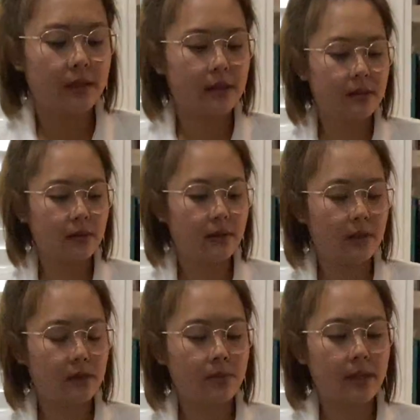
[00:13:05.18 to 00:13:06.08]
So
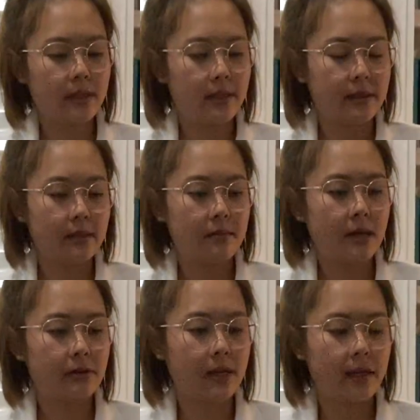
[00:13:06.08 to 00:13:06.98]
this one is a
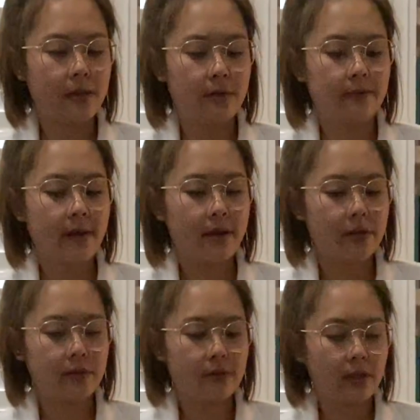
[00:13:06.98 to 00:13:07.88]
multi-dose
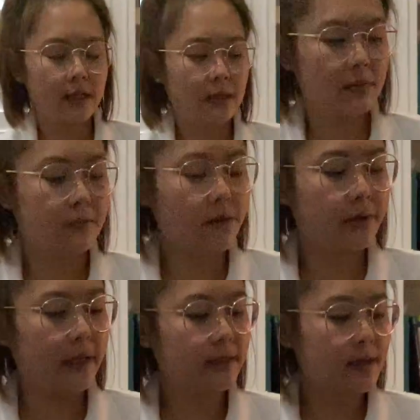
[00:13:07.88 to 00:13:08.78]
vial, so keep it for
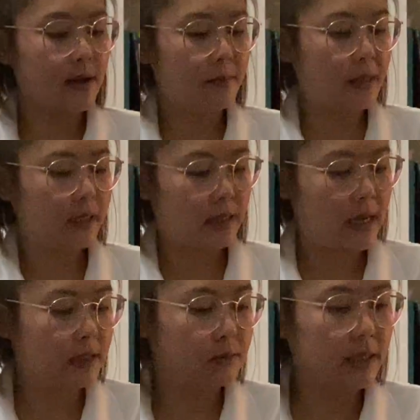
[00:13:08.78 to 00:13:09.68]
next time, and it
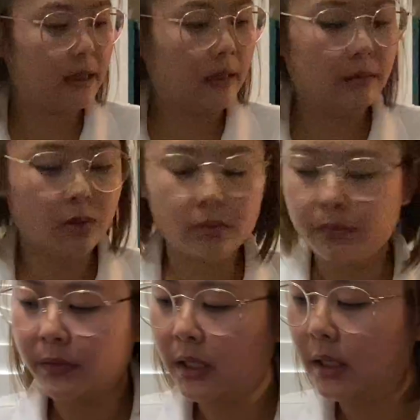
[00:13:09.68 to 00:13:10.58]
has been labeled.
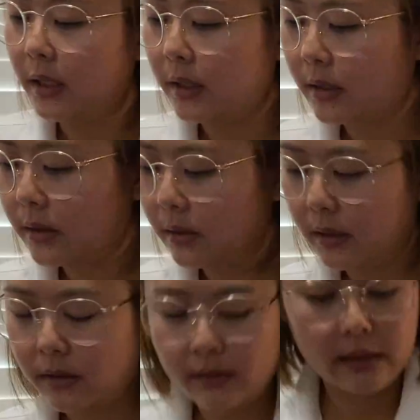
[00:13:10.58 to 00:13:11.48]
So I
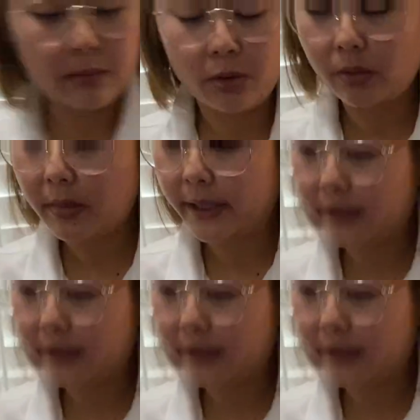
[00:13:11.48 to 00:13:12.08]
need to label my